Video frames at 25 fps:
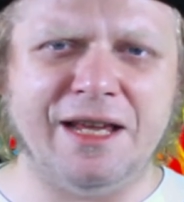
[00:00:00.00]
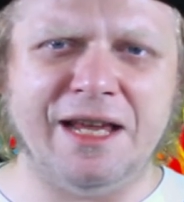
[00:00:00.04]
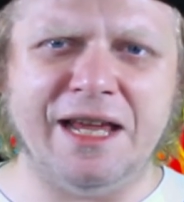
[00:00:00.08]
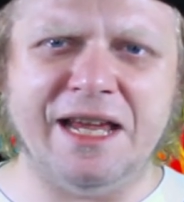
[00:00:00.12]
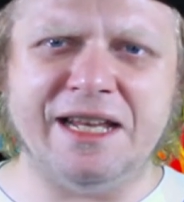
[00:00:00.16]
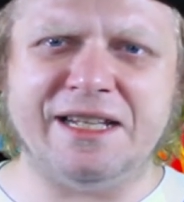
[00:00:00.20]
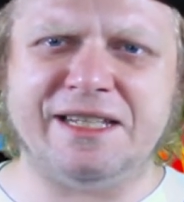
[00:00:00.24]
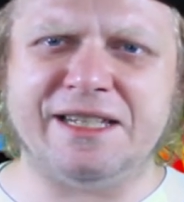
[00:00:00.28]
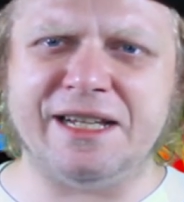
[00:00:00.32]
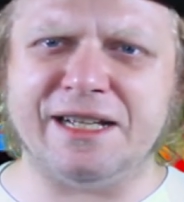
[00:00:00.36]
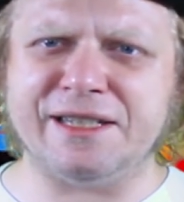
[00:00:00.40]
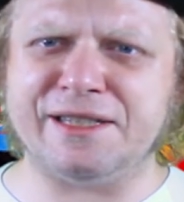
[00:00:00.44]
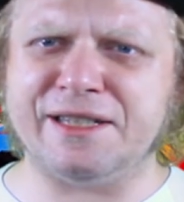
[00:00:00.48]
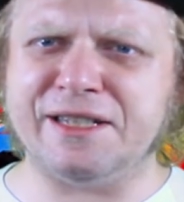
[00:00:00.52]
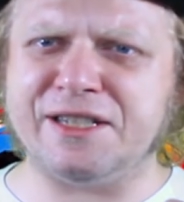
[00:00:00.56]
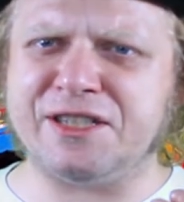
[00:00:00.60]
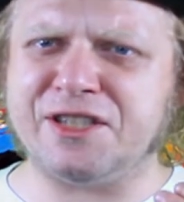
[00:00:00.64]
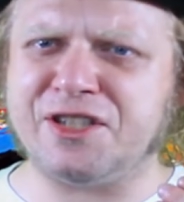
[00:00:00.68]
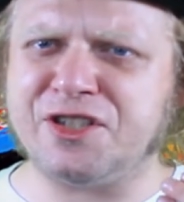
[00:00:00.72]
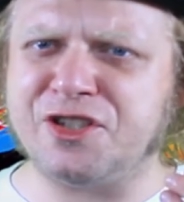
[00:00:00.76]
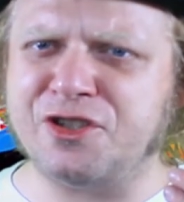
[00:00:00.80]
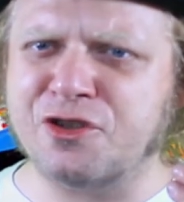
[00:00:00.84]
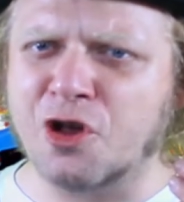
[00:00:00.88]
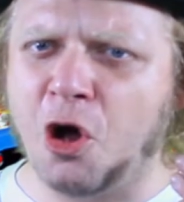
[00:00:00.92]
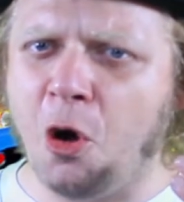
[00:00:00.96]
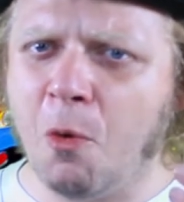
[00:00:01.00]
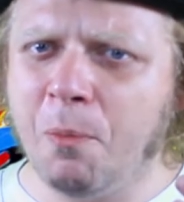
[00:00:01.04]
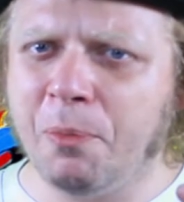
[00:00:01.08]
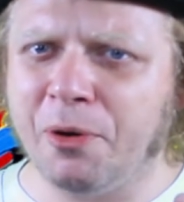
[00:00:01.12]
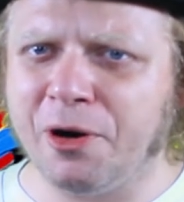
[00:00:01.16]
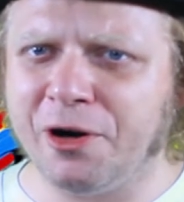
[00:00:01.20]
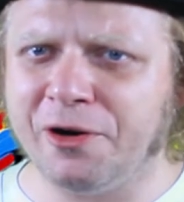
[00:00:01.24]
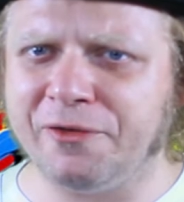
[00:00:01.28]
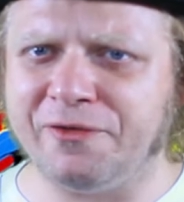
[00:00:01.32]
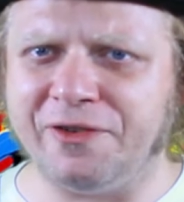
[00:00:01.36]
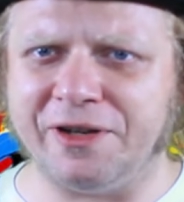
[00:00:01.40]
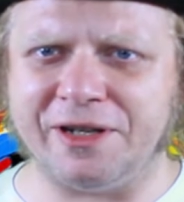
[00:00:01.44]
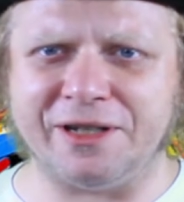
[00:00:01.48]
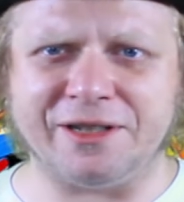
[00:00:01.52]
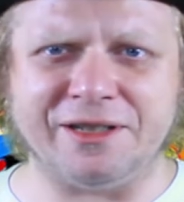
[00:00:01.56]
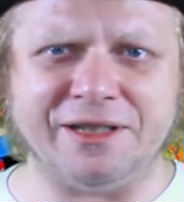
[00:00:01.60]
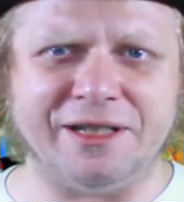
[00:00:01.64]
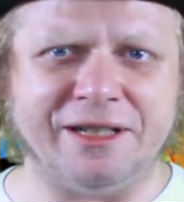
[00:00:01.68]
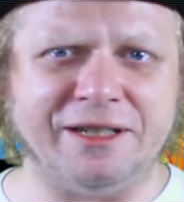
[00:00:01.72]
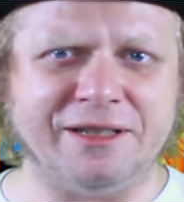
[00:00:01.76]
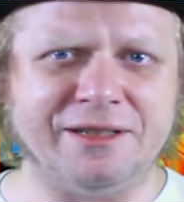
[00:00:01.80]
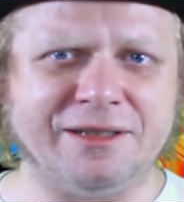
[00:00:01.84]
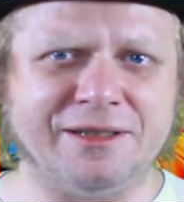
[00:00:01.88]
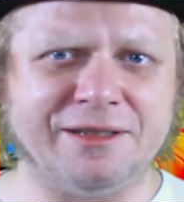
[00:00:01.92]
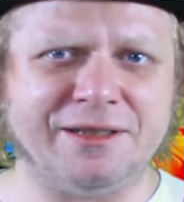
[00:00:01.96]
it does it so
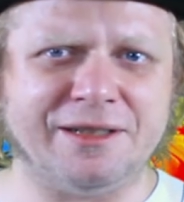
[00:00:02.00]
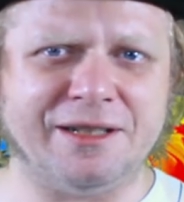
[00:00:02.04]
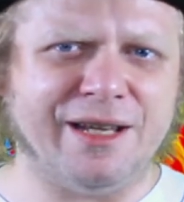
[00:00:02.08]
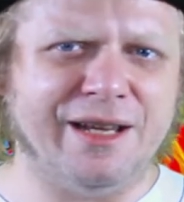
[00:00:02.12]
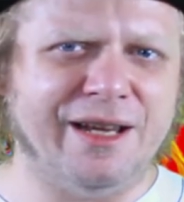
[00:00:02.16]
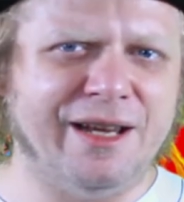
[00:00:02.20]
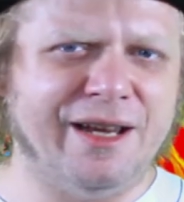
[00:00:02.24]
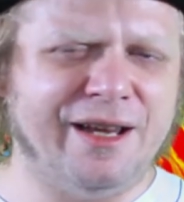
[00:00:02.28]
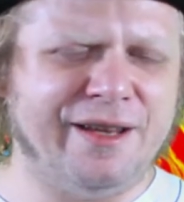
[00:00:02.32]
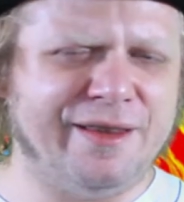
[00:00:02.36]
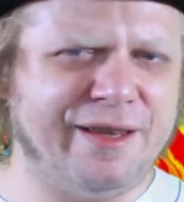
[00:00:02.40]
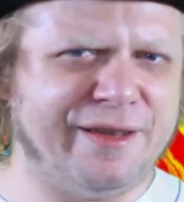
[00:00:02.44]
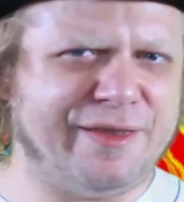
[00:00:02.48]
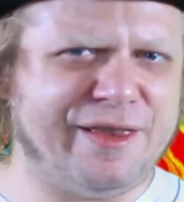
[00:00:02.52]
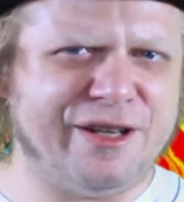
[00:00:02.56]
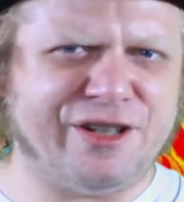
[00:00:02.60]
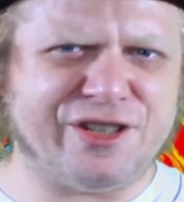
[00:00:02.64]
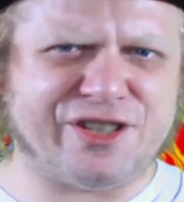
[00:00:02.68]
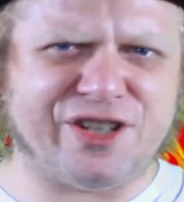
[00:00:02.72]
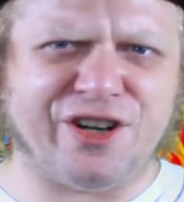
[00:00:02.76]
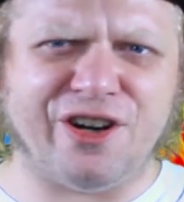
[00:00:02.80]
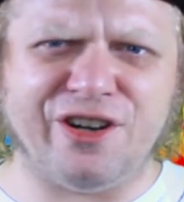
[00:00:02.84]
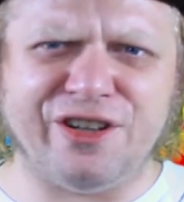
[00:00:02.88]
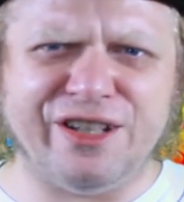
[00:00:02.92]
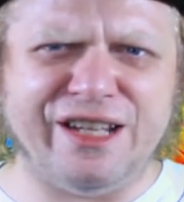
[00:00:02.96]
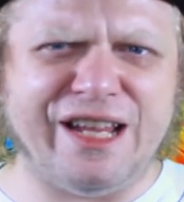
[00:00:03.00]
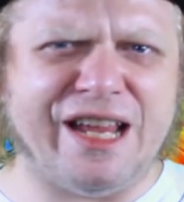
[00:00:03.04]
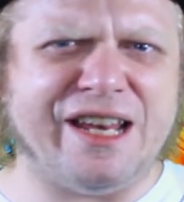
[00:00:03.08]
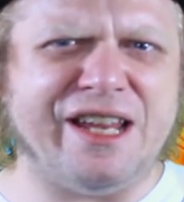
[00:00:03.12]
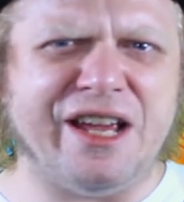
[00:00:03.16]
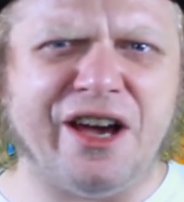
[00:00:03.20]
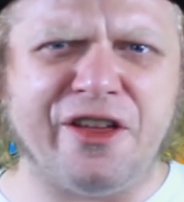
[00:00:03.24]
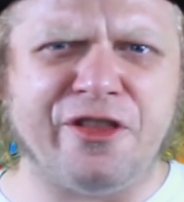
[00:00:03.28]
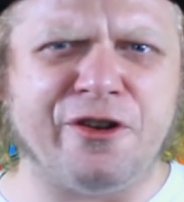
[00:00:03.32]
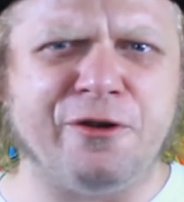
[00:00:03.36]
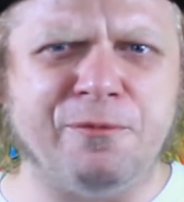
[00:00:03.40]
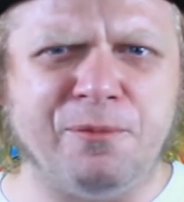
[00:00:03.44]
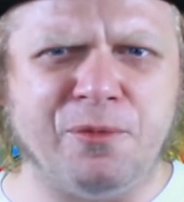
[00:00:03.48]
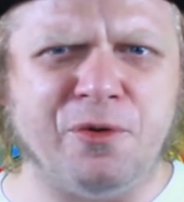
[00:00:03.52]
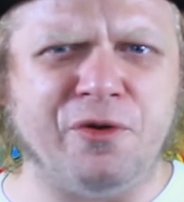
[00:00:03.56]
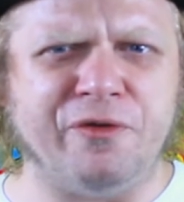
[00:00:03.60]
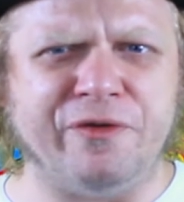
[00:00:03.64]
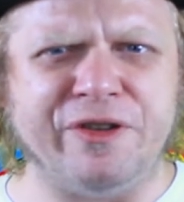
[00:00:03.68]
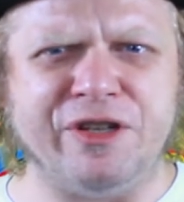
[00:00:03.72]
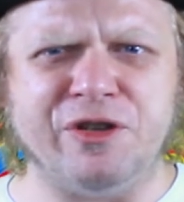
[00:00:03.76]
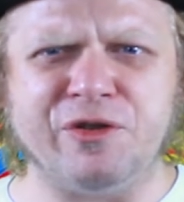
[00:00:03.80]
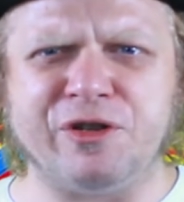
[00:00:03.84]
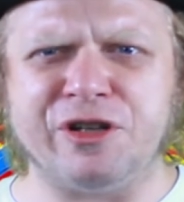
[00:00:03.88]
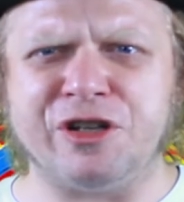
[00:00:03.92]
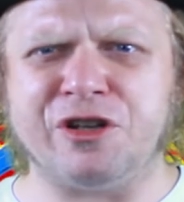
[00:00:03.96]
perfectly that there's hardly any other
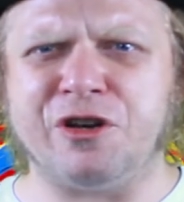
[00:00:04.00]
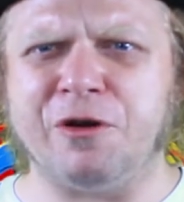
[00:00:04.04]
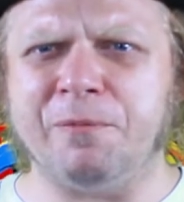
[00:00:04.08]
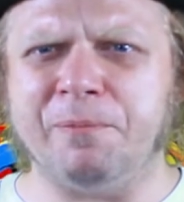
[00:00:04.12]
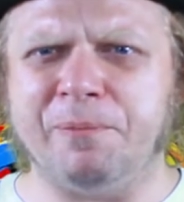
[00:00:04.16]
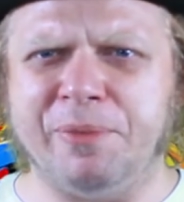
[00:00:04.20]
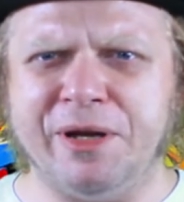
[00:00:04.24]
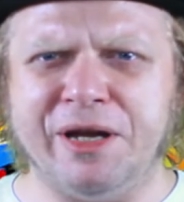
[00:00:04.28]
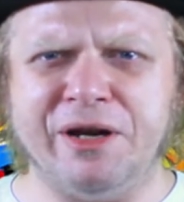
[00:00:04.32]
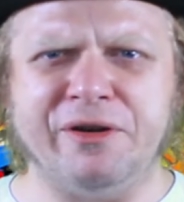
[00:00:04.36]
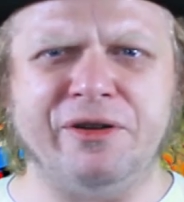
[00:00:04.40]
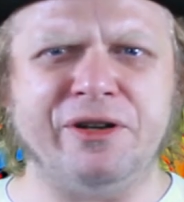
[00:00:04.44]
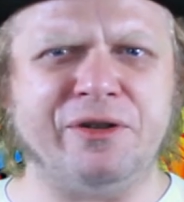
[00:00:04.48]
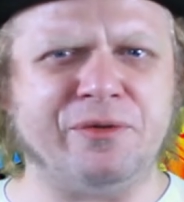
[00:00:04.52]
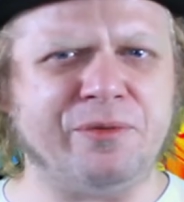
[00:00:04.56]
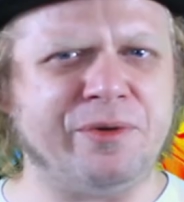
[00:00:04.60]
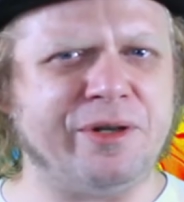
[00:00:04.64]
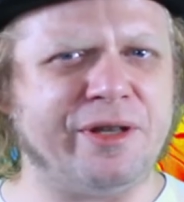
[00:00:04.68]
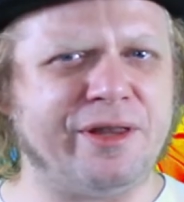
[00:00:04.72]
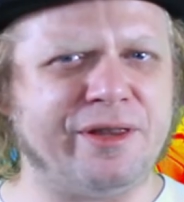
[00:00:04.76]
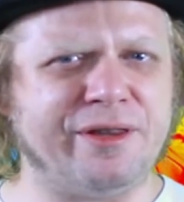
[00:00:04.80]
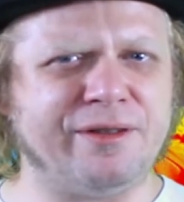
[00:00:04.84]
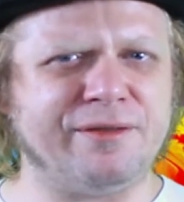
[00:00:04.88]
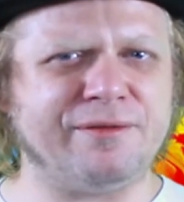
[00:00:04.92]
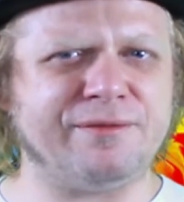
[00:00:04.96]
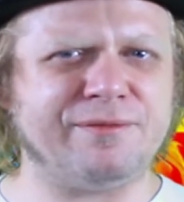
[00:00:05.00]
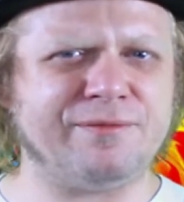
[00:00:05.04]
movie you can compare it with.